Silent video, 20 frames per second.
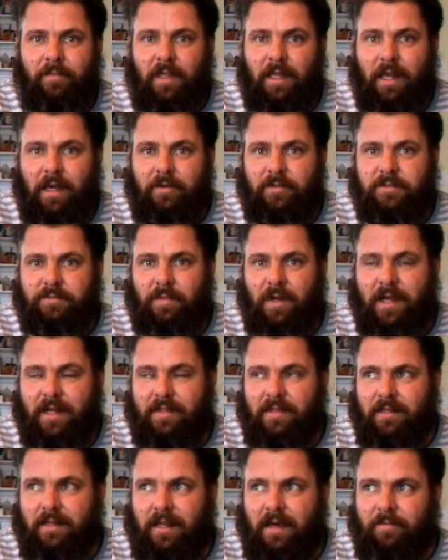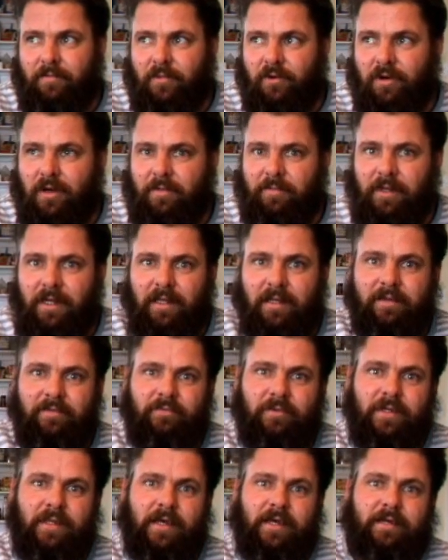the lowest part of the lumbar, I
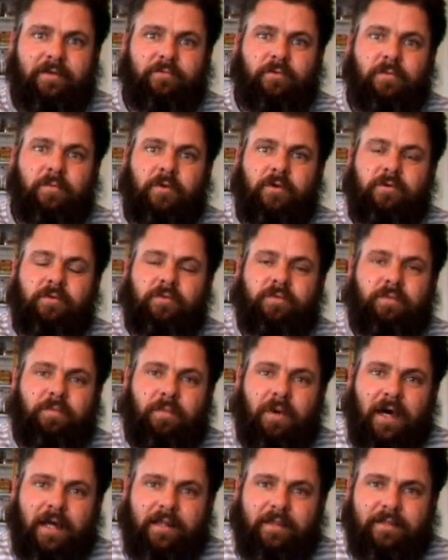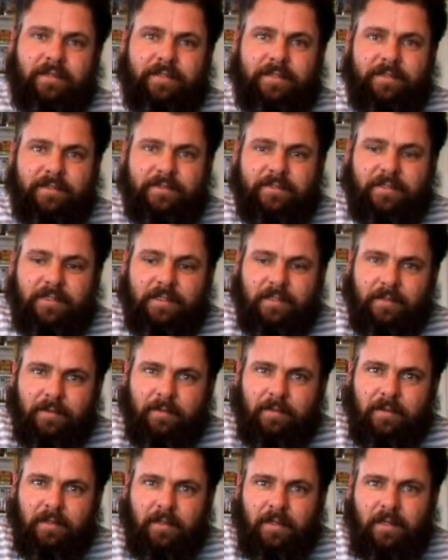believe, where they can remove part of the disc.
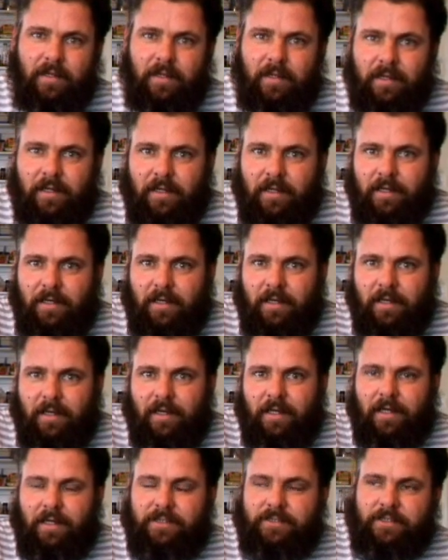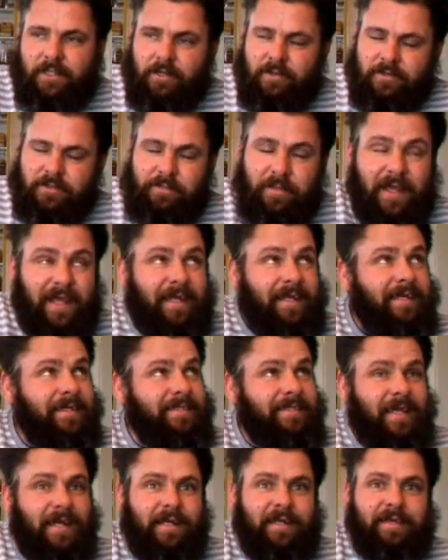And so it's been
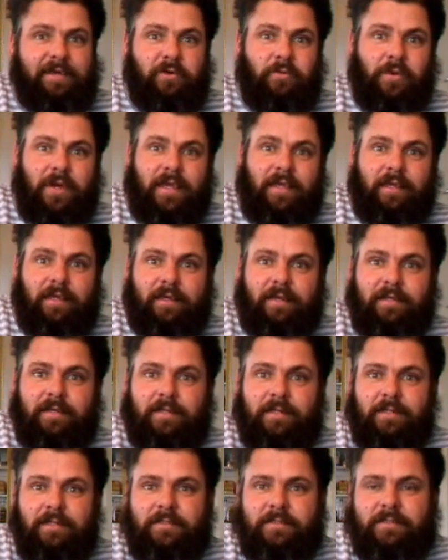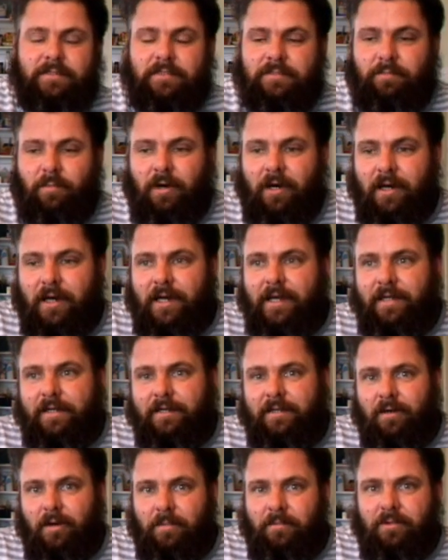exactly a week since my
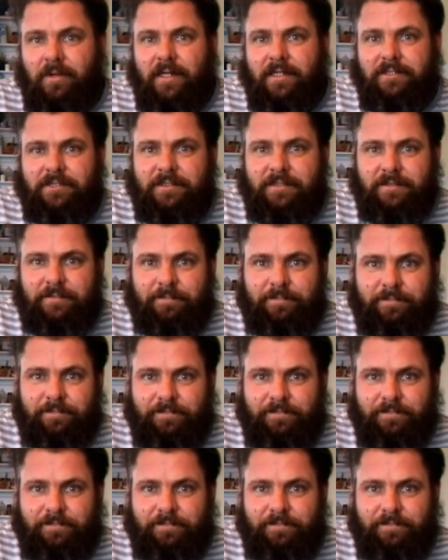operation.